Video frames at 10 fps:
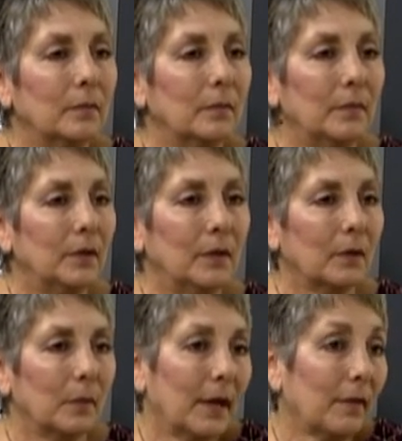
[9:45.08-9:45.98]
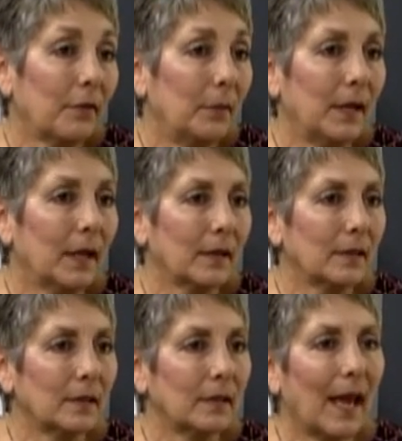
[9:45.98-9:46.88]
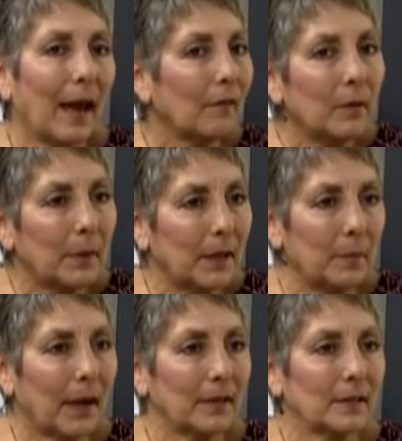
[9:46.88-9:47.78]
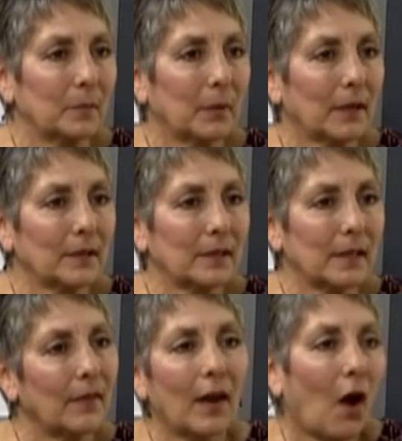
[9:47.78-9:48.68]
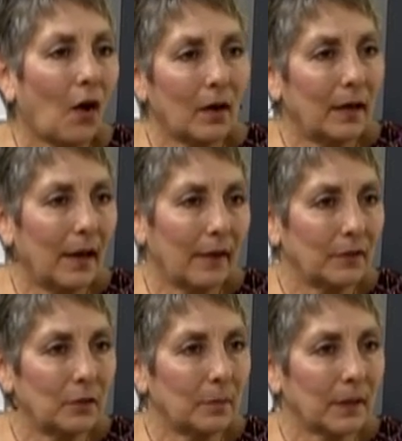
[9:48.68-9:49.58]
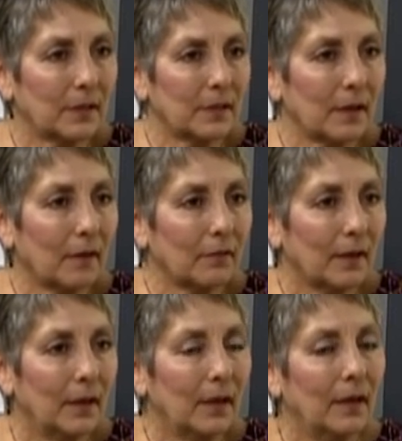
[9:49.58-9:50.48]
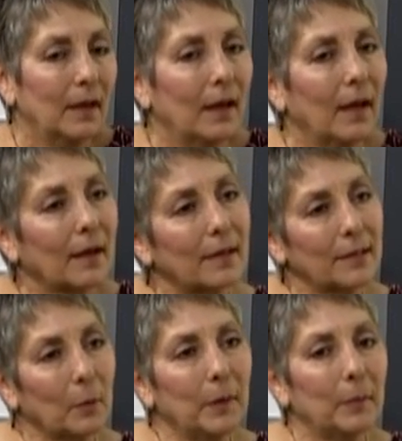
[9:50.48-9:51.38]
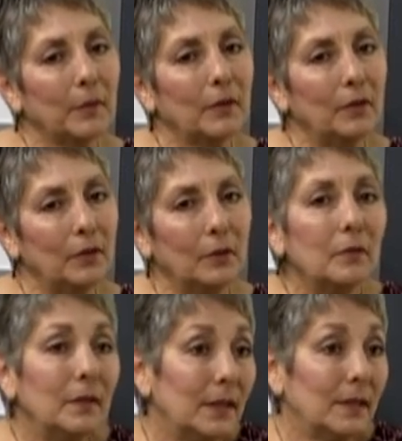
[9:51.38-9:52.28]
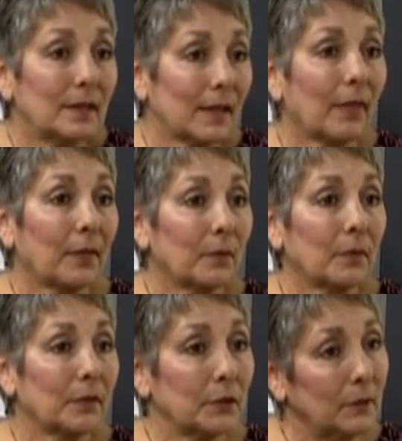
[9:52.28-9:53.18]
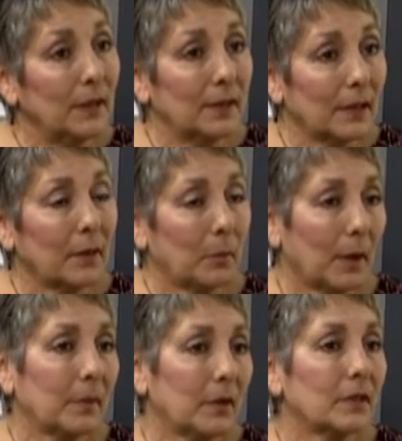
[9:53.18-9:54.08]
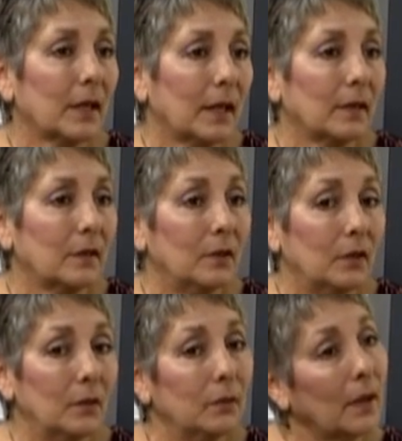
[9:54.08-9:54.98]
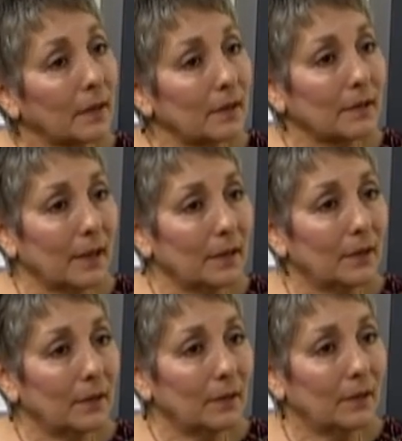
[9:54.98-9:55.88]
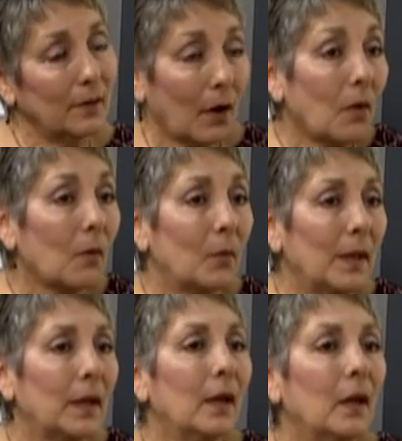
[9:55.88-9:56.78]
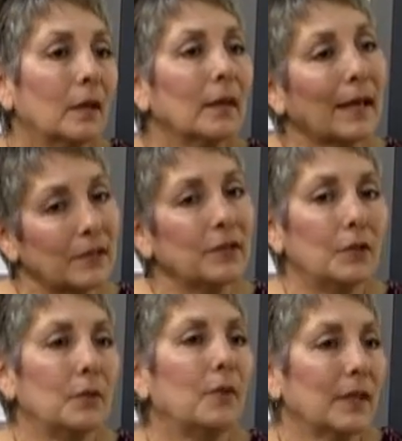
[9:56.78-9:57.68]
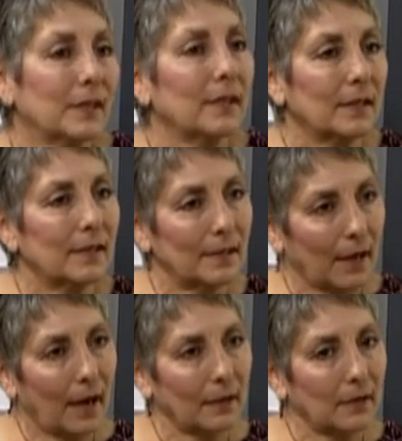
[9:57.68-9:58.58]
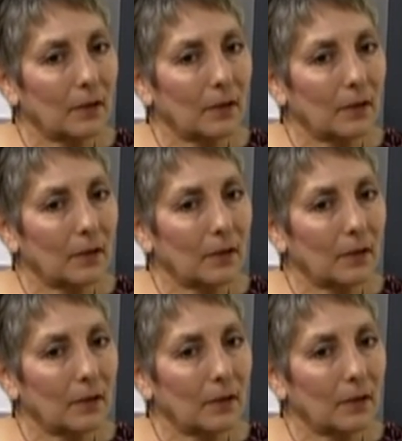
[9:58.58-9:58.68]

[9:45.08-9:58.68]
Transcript: You know, we have three kids and everybody buys them presents and they already have too much stuff. And I tell people, you need to set the rules, you need to set the parameters, and you get to say, no, we, let's do this instead.